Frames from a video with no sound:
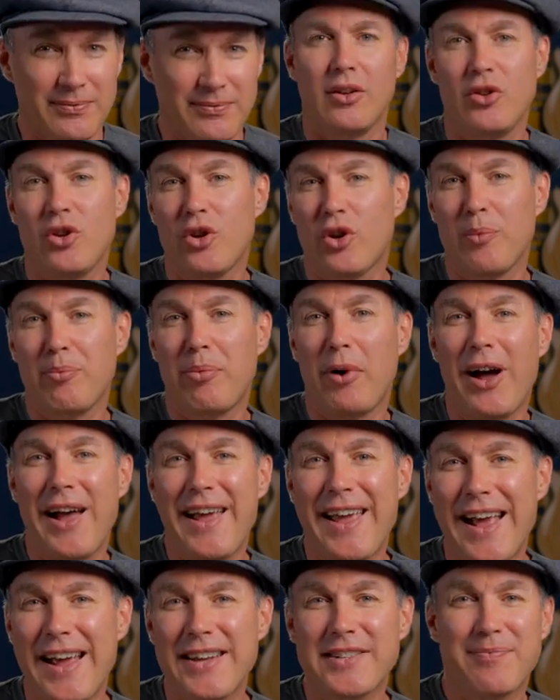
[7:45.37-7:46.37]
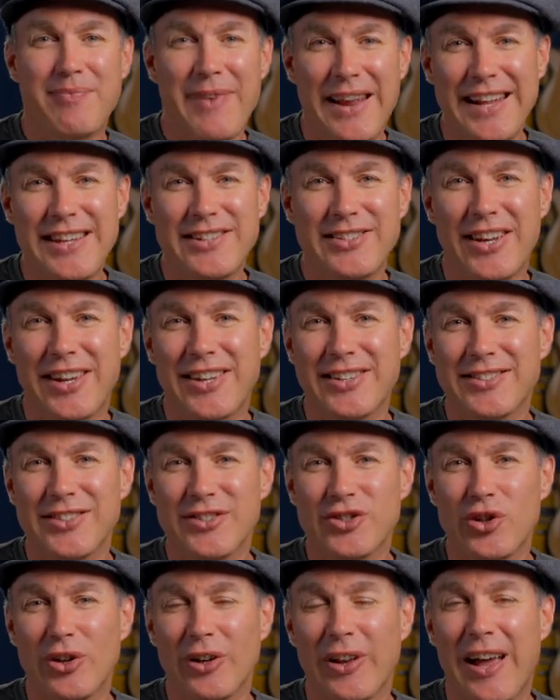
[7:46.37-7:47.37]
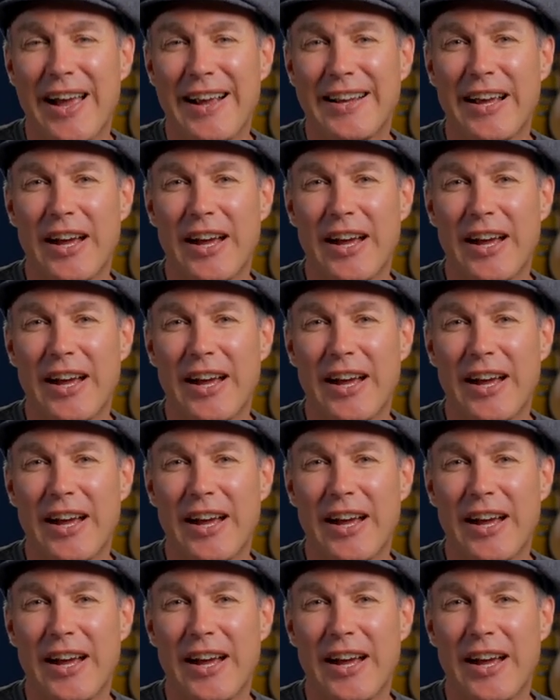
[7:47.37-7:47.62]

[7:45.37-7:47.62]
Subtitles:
You can buy as many tickets as you like,